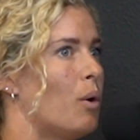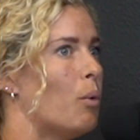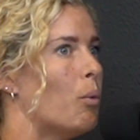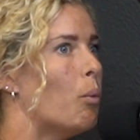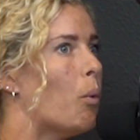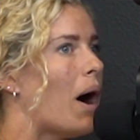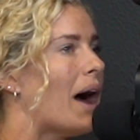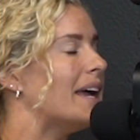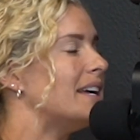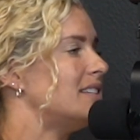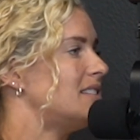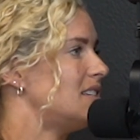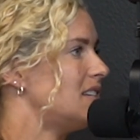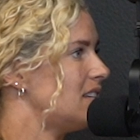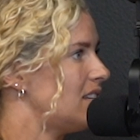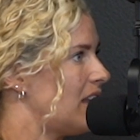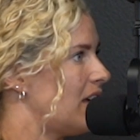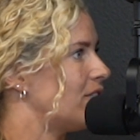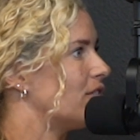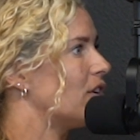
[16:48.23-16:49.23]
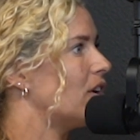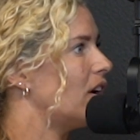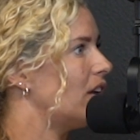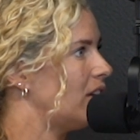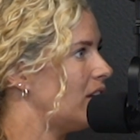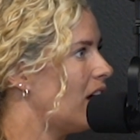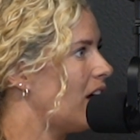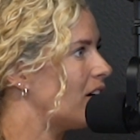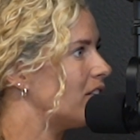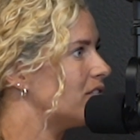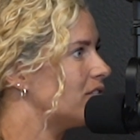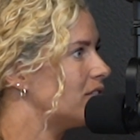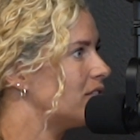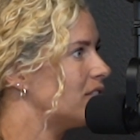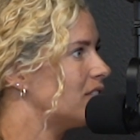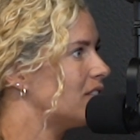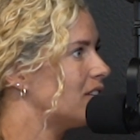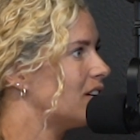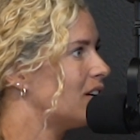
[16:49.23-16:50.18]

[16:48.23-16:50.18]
why is it never enough?